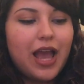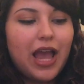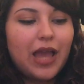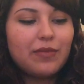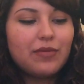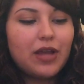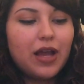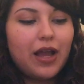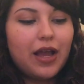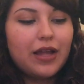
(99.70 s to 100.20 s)

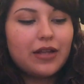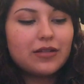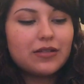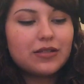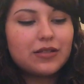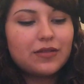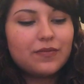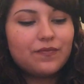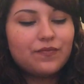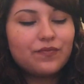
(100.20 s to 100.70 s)
I'm
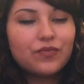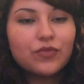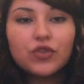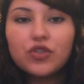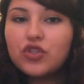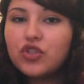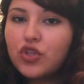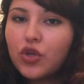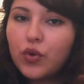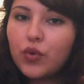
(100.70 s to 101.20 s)
not
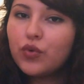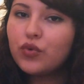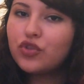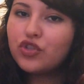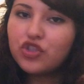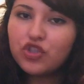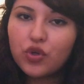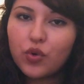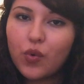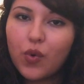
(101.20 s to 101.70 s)
so
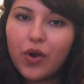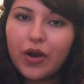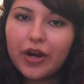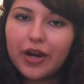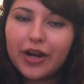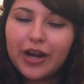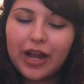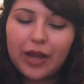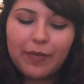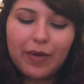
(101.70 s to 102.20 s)

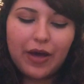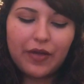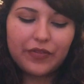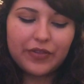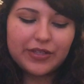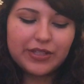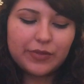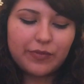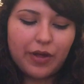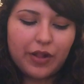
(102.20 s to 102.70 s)
sure about
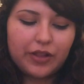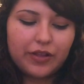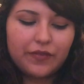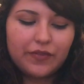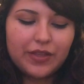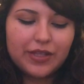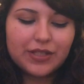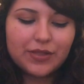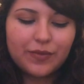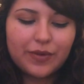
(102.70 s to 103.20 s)
the smell
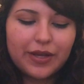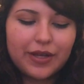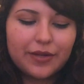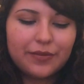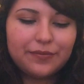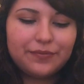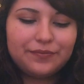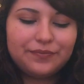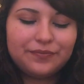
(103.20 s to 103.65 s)
of this one.